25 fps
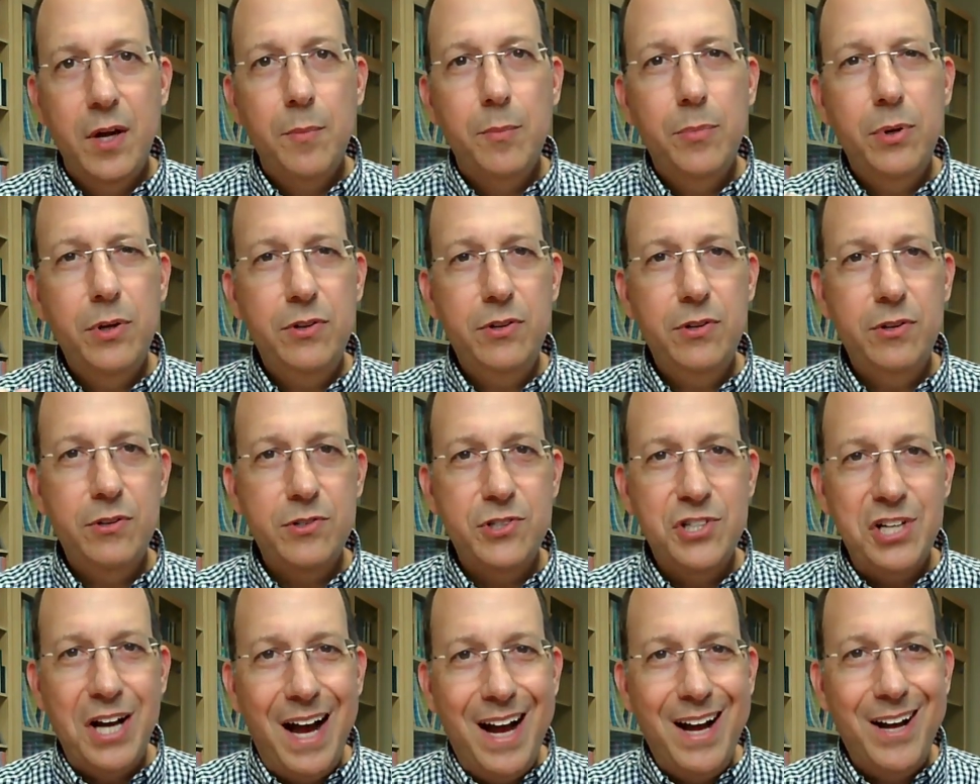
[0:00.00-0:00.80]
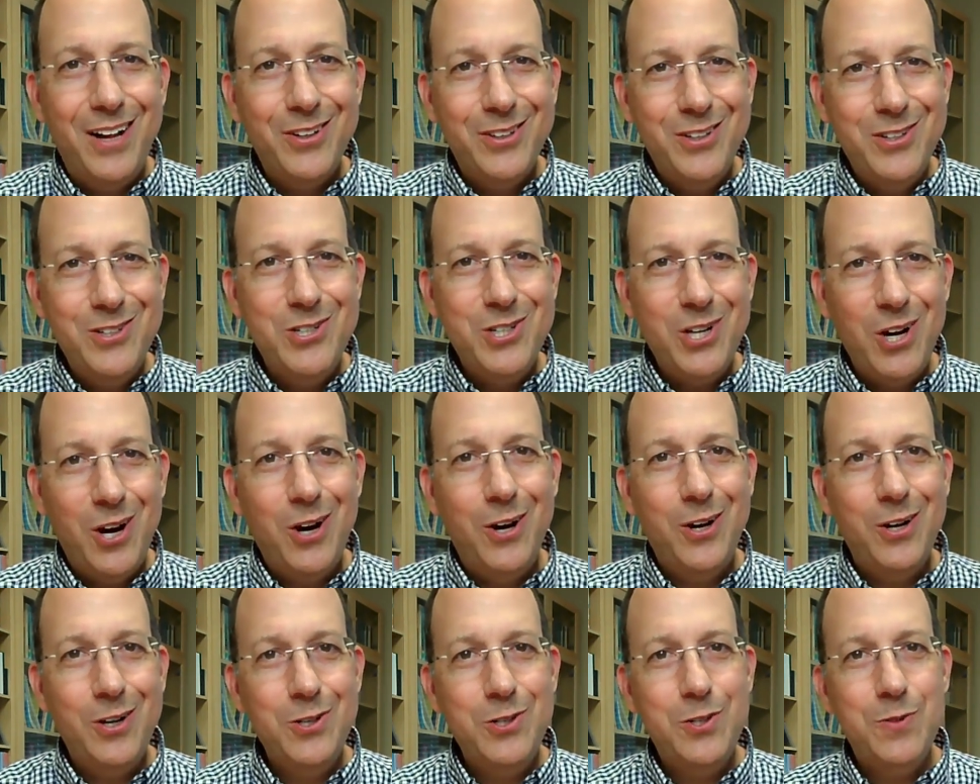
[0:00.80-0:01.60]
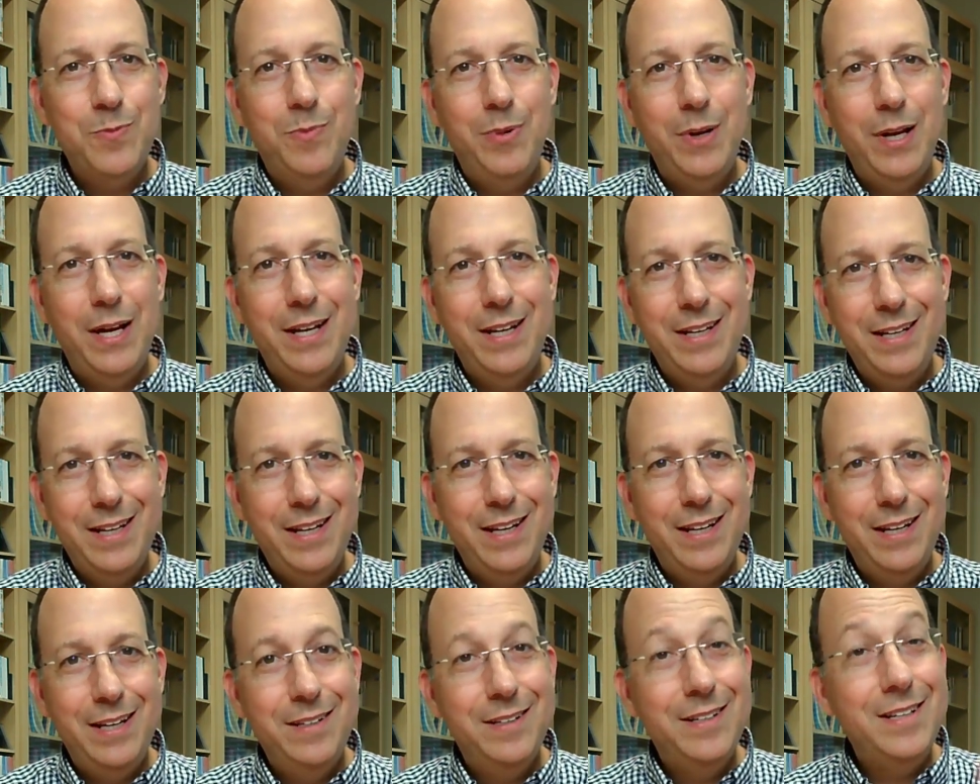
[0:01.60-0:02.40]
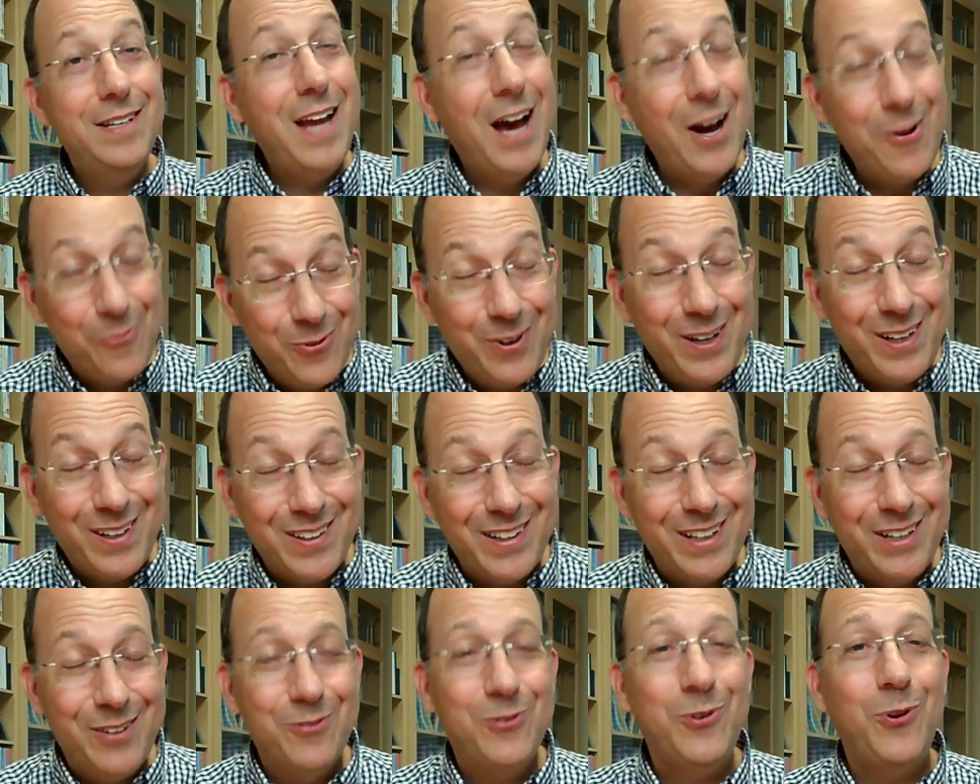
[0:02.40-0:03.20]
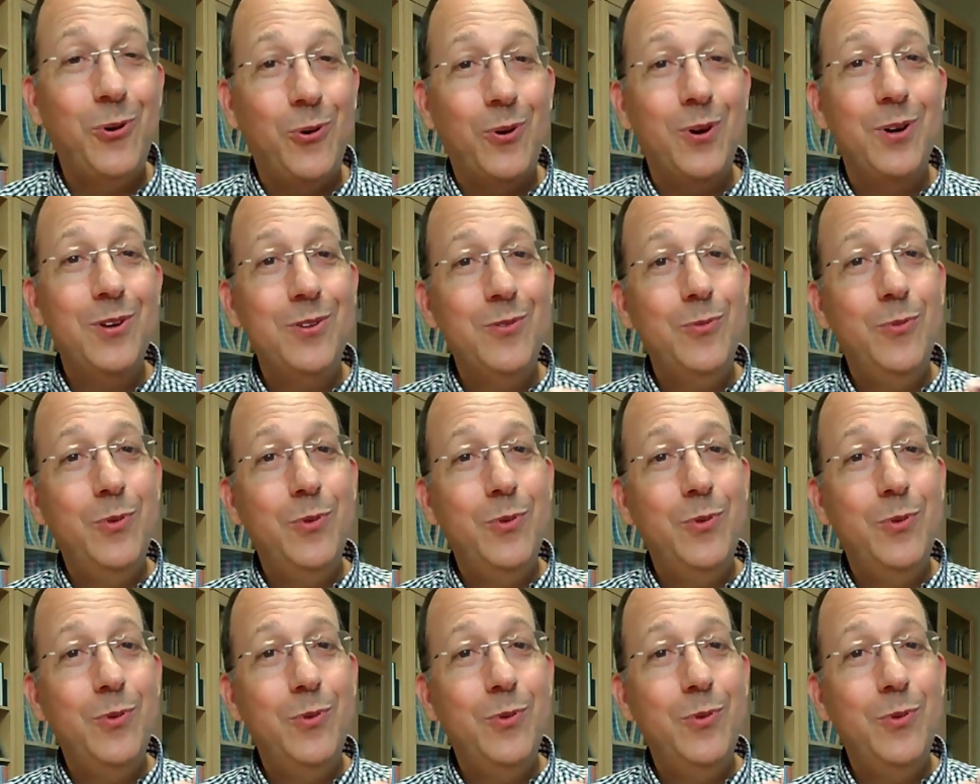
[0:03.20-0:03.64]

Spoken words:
puts your child in charge, but not really, of course.